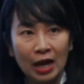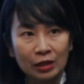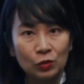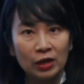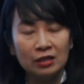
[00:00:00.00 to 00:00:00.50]

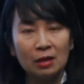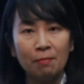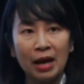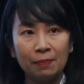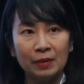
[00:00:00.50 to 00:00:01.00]
actually, the
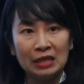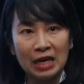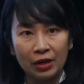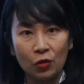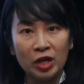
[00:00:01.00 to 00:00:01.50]
map in,
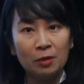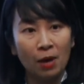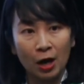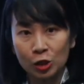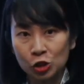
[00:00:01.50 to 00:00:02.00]
in
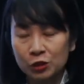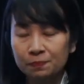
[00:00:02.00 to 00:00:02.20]
March,